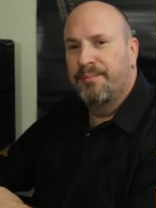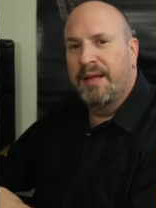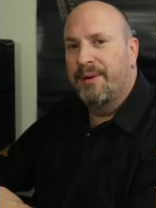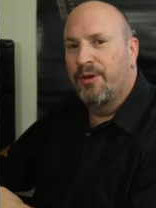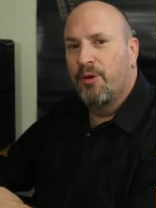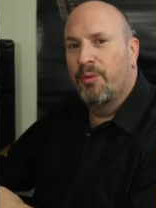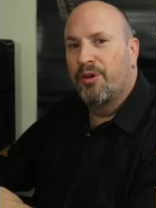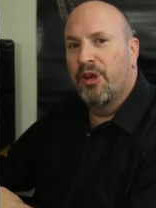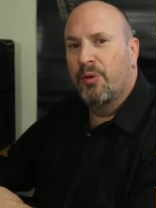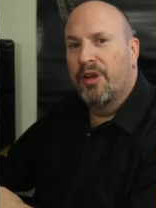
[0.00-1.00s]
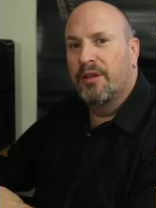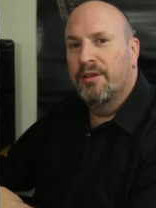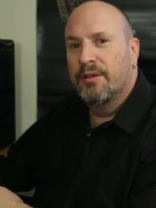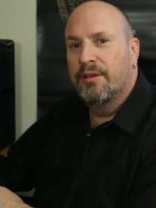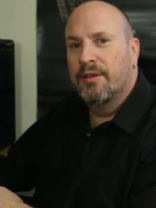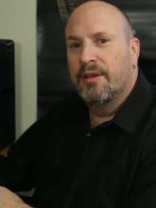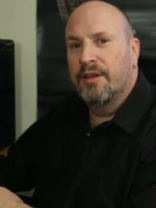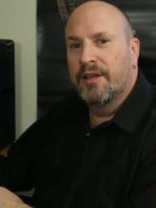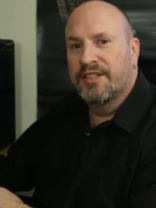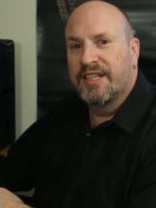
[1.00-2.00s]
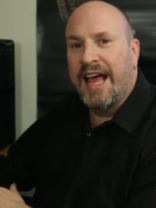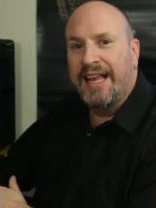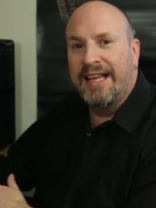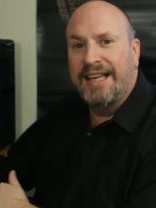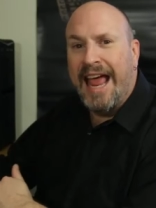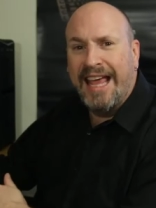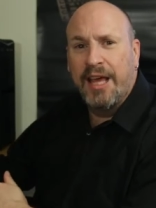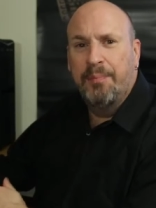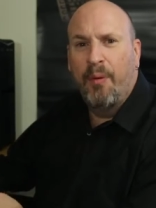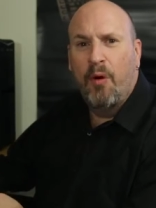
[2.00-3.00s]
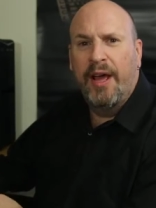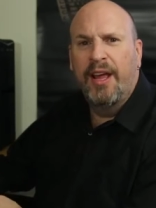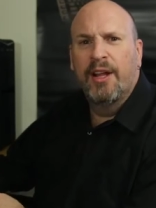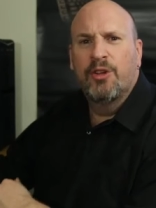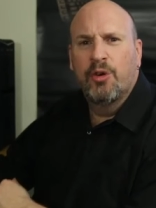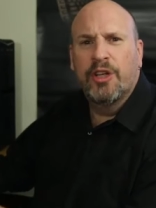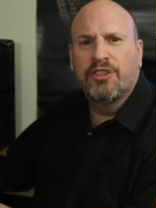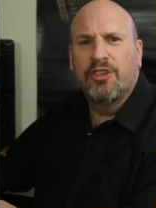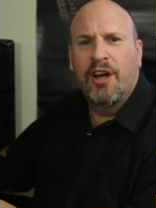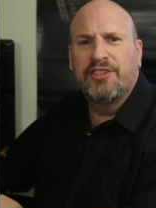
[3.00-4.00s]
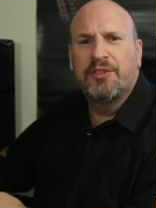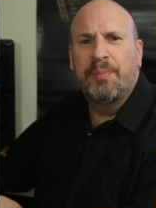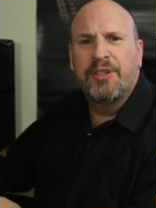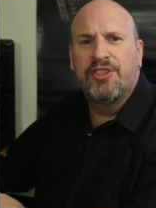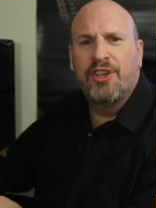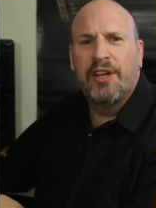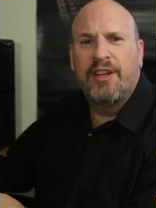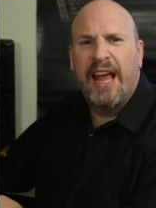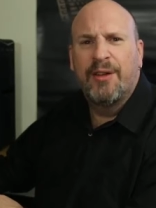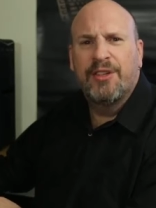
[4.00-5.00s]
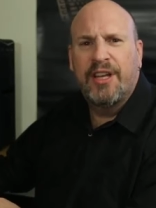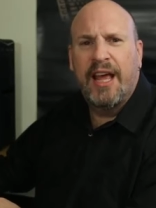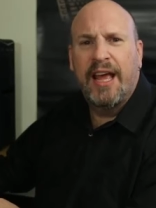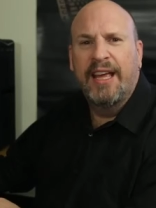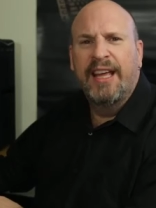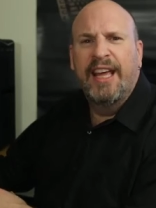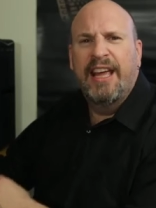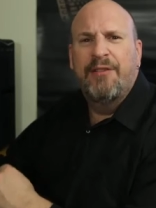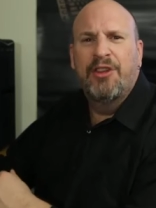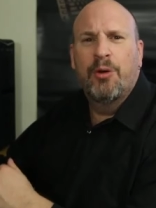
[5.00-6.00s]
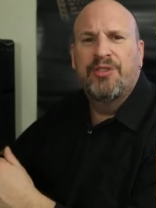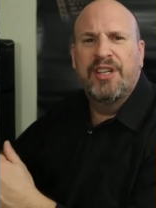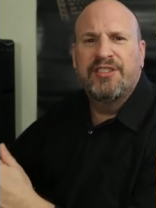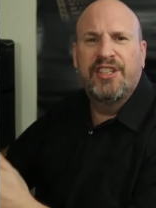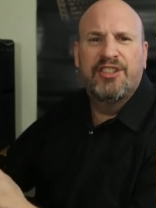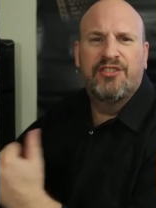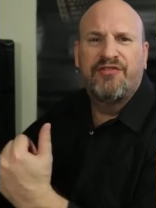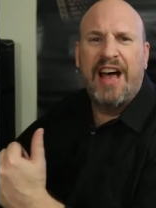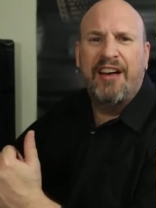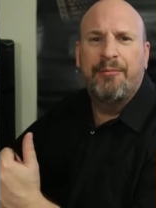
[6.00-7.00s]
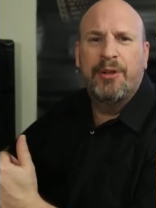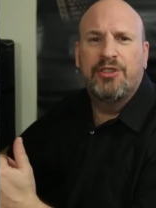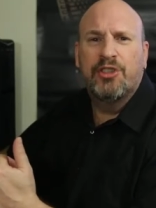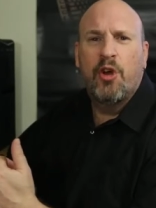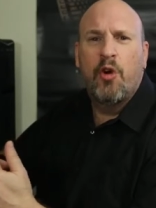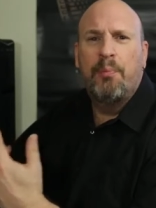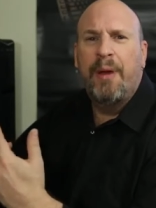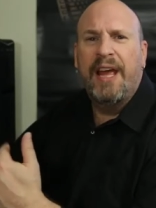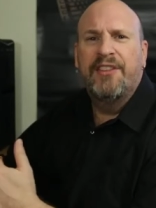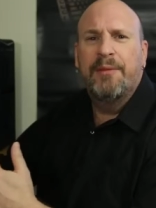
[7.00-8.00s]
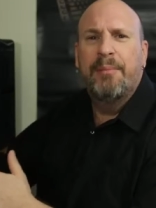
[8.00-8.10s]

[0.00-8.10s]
Maybe no more Yoda. Because god dang it, boy, LucasArts has been shut down today. Even though Disney just five months ago paid